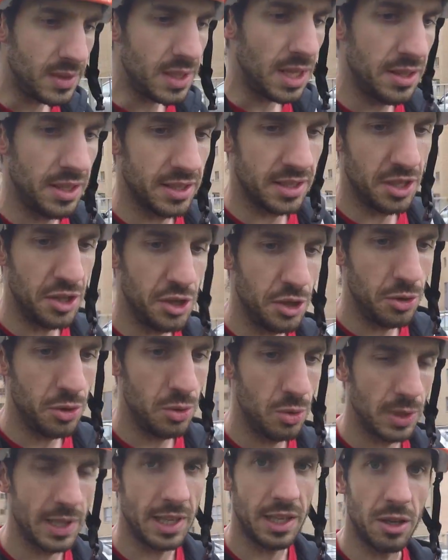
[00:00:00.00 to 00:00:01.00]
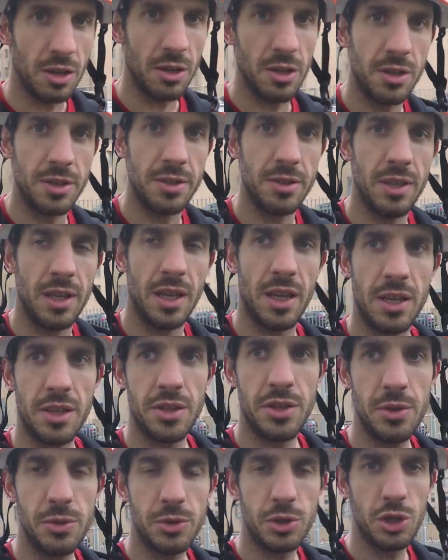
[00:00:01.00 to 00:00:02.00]
there's a new thing on
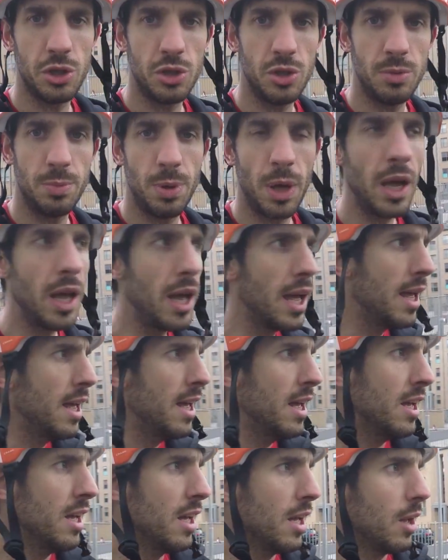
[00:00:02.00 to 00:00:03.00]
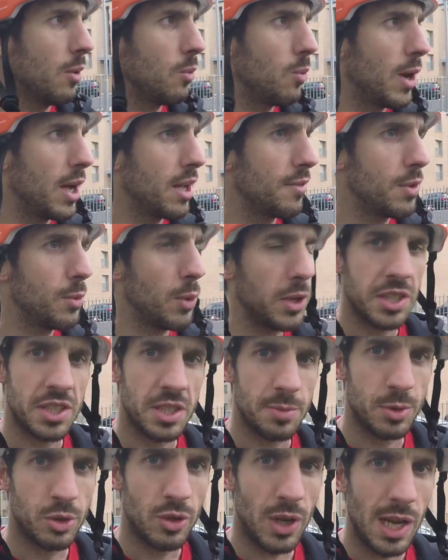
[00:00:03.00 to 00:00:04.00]
YouTube where if you want to
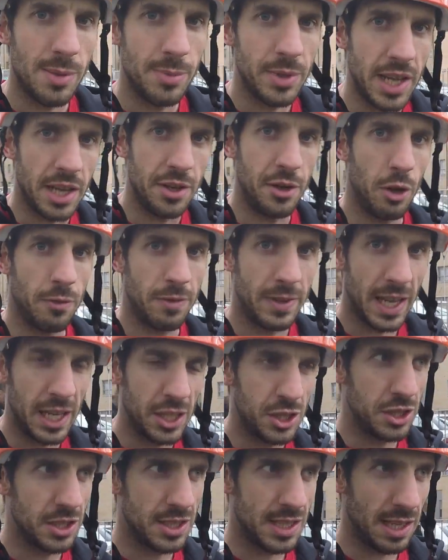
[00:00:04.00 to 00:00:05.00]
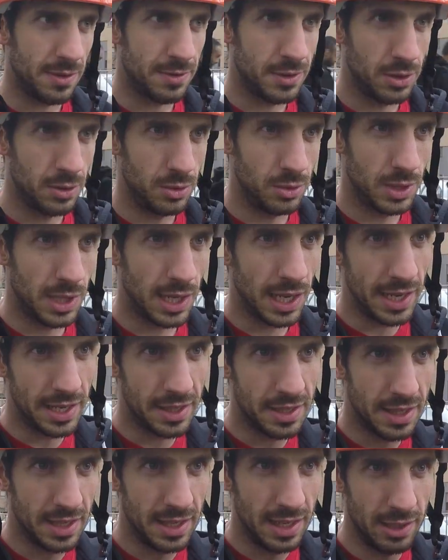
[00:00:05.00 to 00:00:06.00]
subscribe and get notifications, you have to
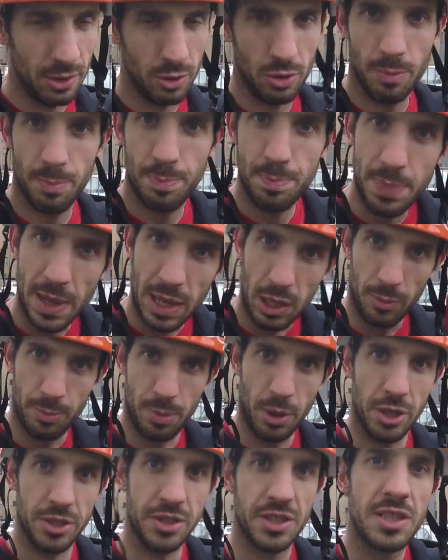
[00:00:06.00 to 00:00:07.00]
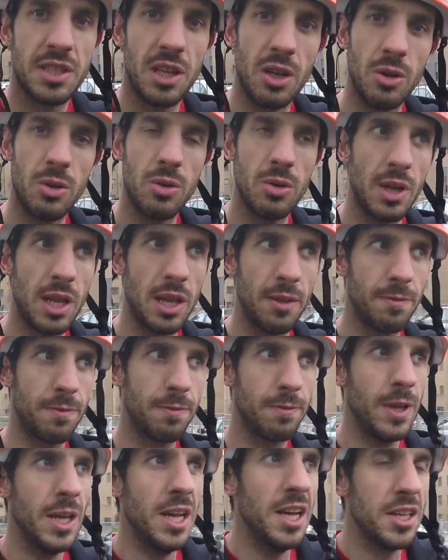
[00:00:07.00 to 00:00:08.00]
click the little bell button. So if
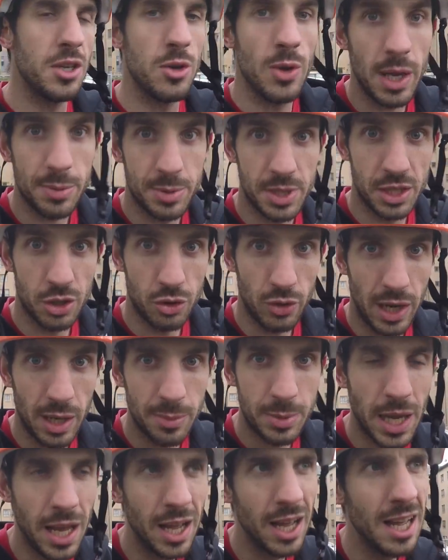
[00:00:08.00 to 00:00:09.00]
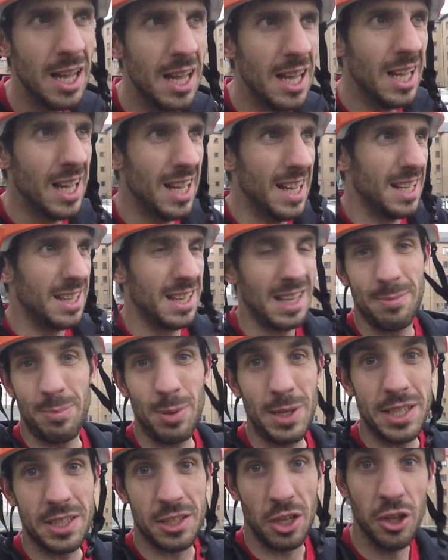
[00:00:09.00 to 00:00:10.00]
you have subscribed,
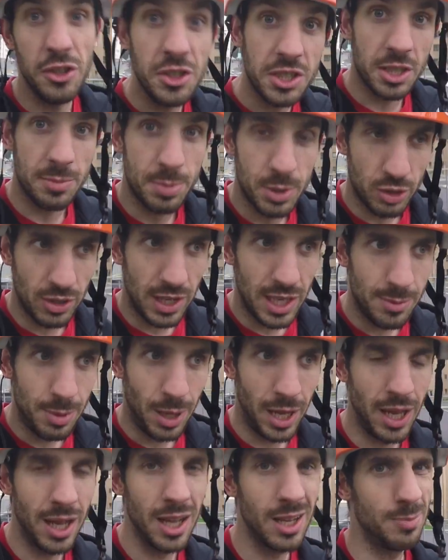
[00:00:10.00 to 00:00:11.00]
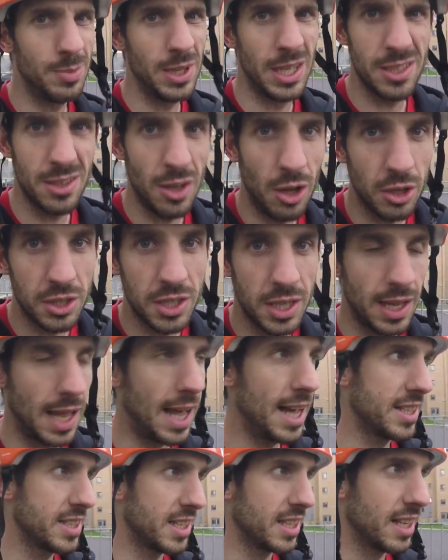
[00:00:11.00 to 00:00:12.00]
please unsubscribe. Bit odd
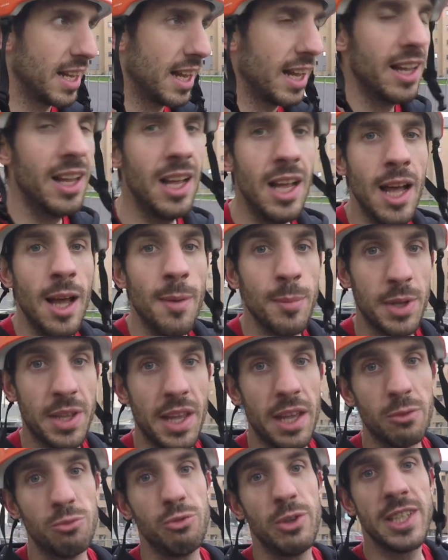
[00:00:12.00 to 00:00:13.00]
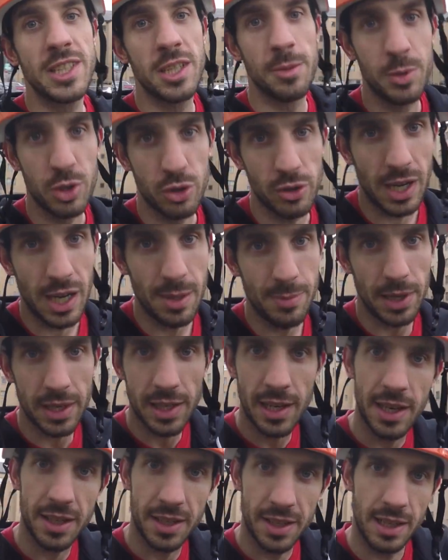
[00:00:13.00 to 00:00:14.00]
asking that, but then resubscribe
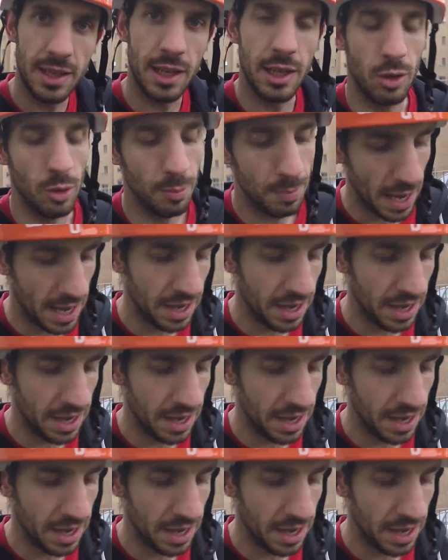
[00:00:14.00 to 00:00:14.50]
and click the little